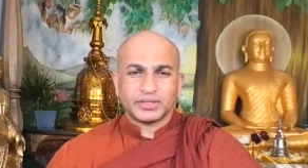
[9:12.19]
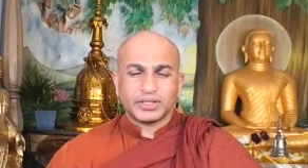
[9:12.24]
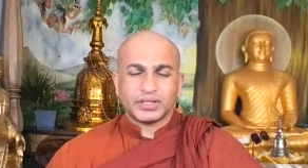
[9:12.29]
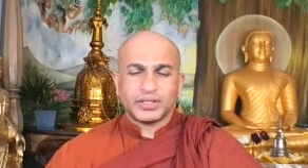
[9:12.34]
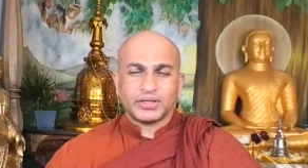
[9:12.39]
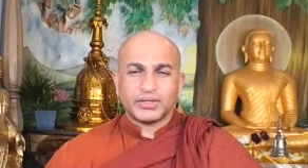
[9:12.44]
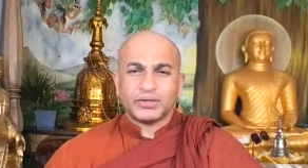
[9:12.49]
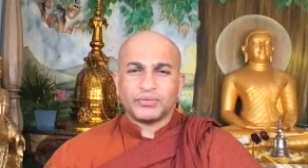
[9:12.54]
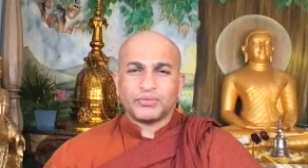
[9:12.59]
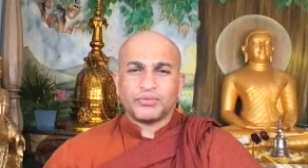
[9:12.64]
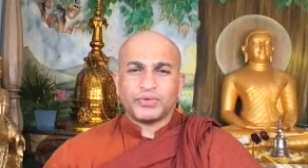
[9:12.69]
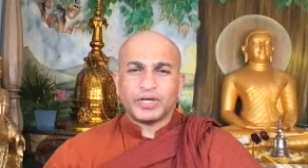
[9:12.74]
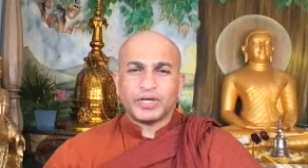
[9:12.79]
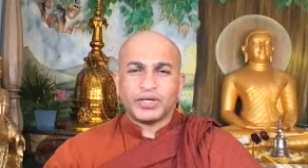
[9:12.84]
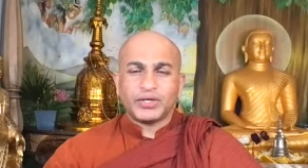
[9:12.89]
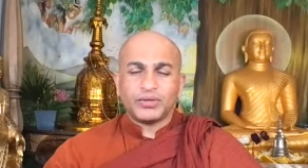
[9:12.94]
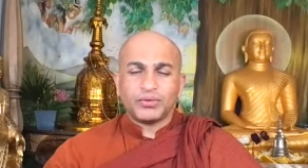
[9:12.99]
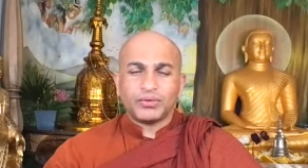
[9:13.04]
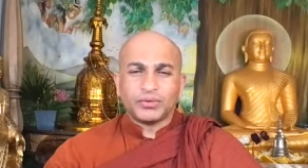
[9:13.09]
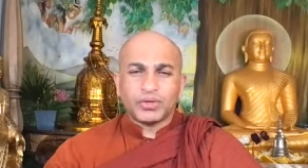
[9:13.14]
And
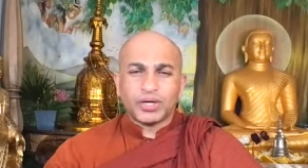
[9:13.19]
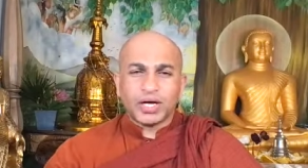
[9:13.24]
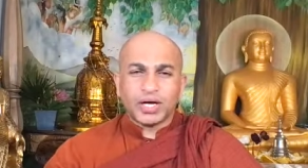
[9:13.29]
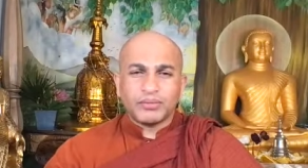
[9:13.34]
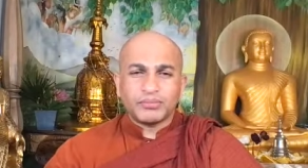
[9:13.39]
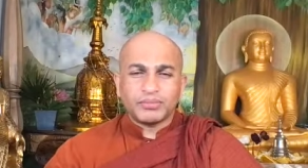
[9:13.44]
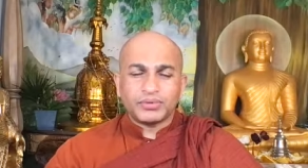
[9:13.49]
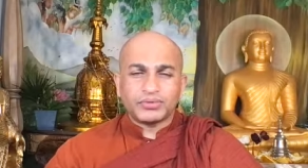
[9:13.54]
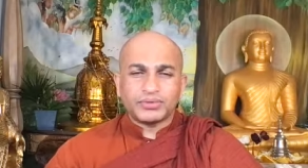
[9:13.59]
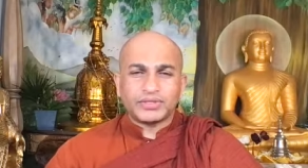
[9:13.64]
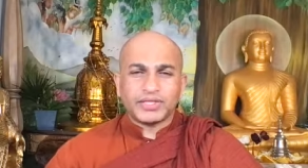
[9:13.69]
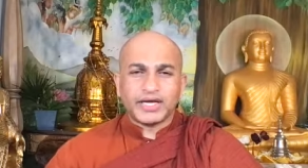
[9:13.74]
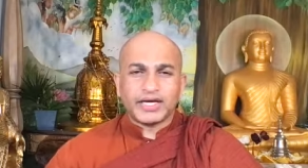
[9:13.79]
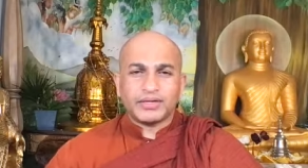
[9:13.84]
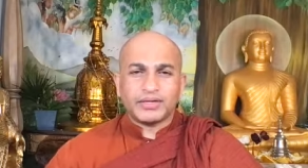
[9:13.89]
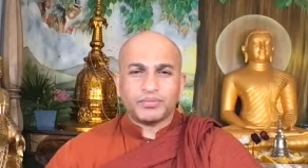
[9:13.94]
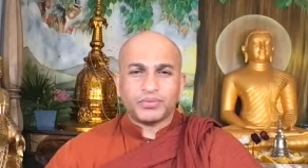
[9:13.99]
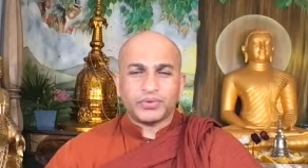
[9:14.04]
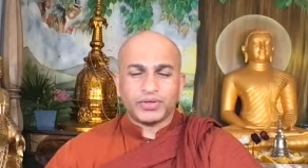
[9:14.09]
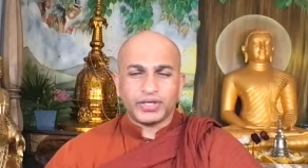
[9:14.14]
when you come to
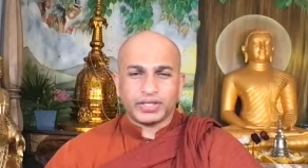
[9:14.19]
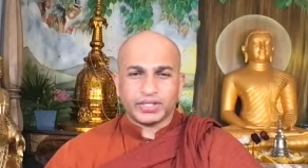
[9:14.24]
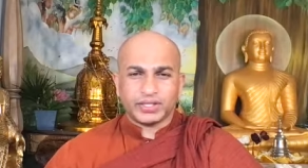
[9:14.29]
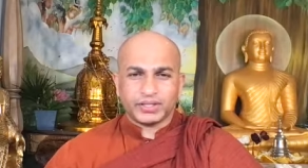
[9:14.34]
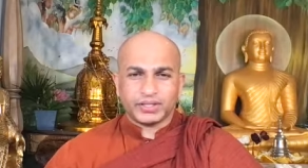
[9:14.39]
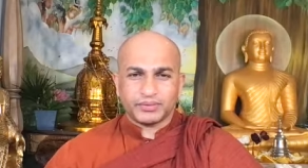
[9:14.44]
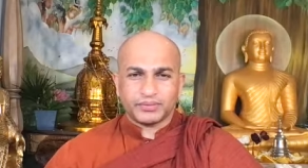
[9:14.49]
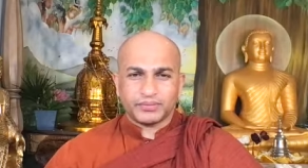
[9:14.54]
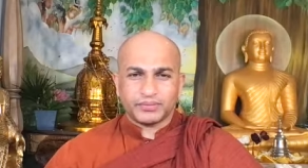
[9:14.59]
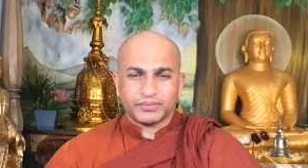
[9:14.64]
that point,